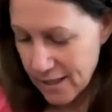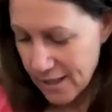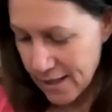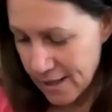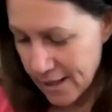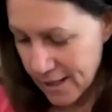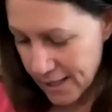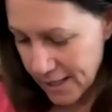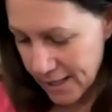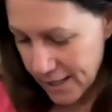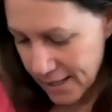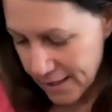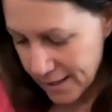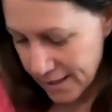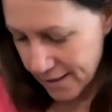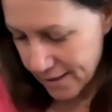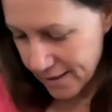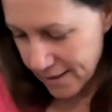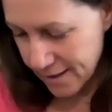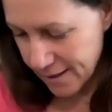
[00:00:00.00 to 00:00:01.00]

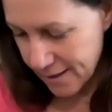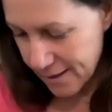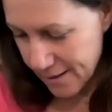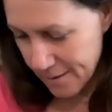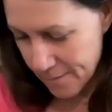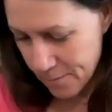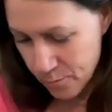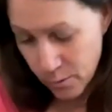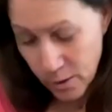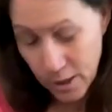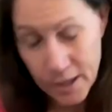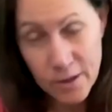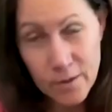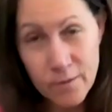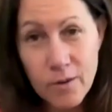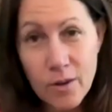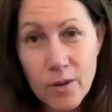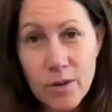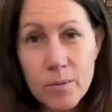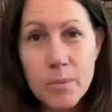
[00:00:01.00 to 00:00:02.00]
Right at the
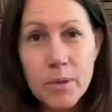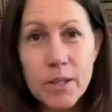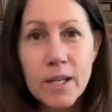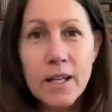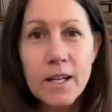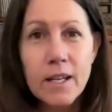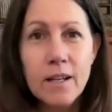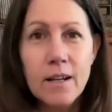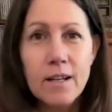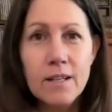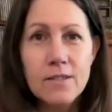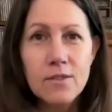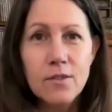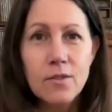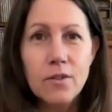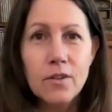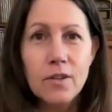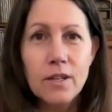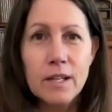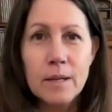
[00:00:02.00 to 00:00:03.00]
very beginning, I
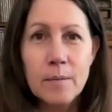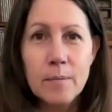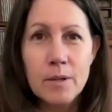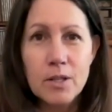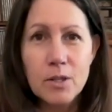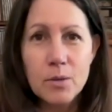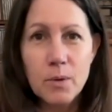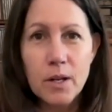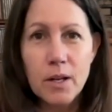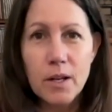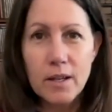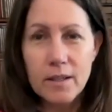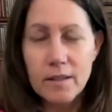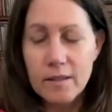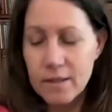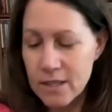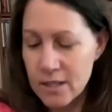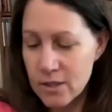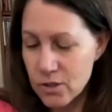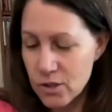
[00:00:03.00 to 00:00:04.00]
saw an image when I
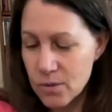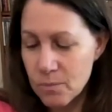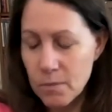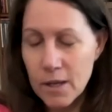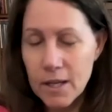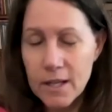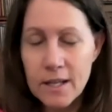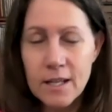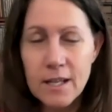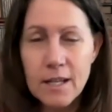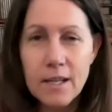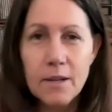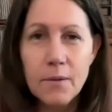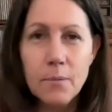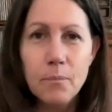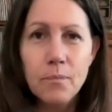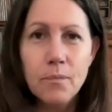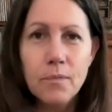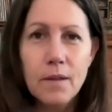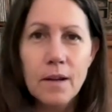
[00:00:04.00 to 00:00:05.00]
injured my knee.
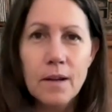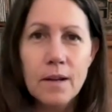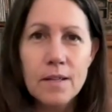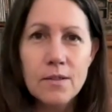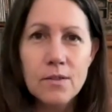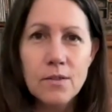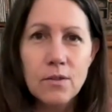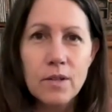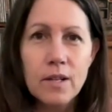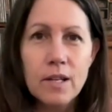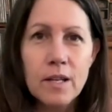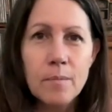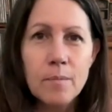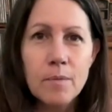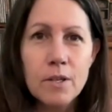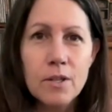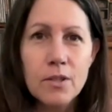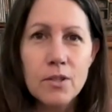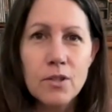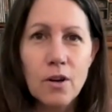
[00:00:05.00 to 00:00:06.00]
I saw an
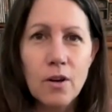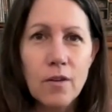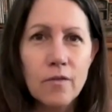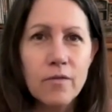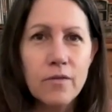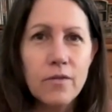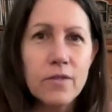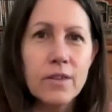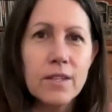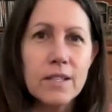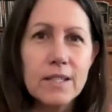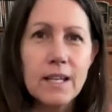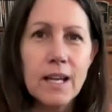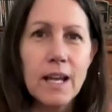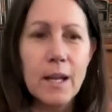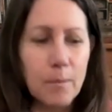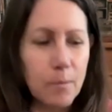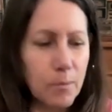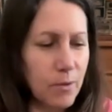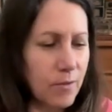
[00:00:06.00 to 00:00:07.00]
image of the
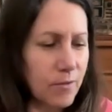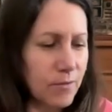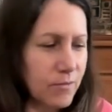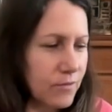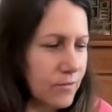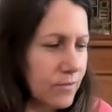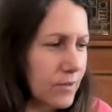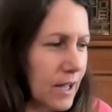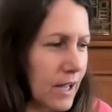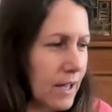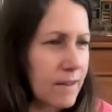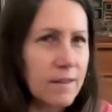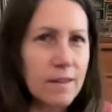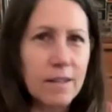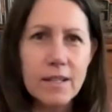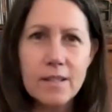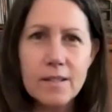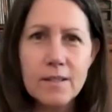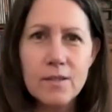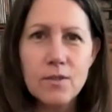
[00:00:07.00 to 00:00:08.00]
tape, of
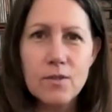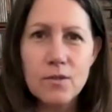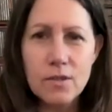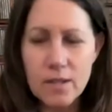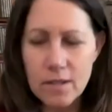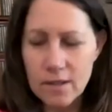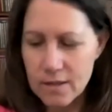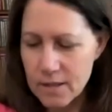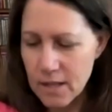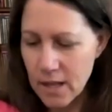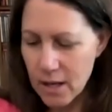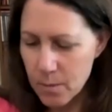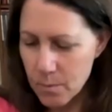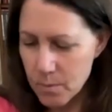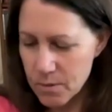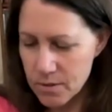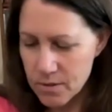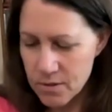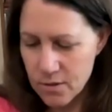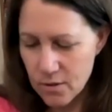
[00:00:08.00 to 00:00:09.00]
athletes using the tape.
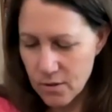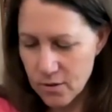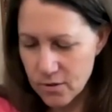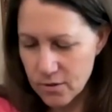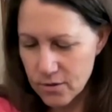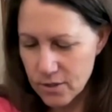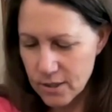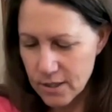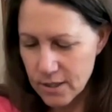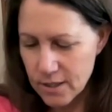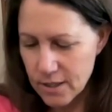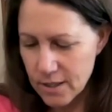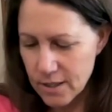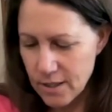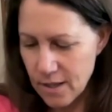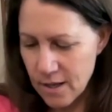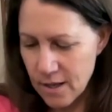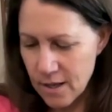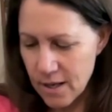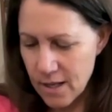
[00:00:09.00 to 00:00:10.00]
And so
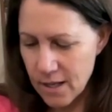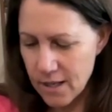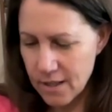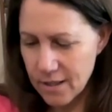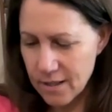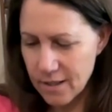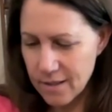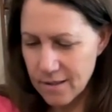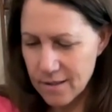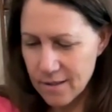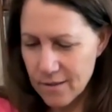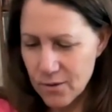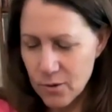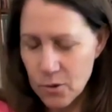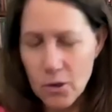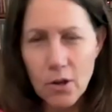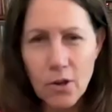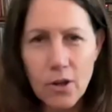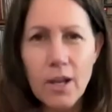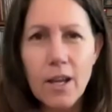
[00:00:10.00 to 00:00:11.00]
I
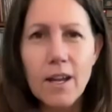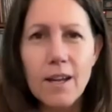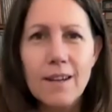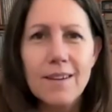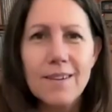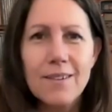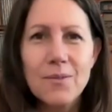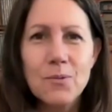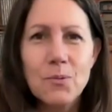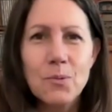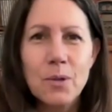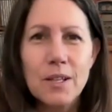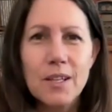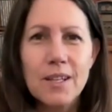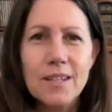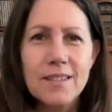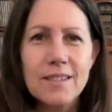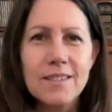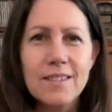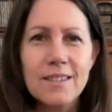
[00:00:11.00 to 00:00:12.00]
thought, okay, I
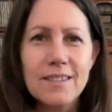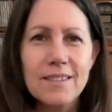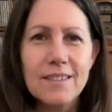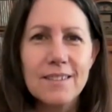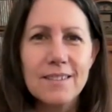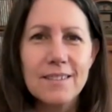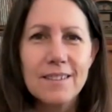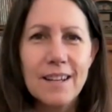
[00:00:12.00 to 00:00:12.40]
need to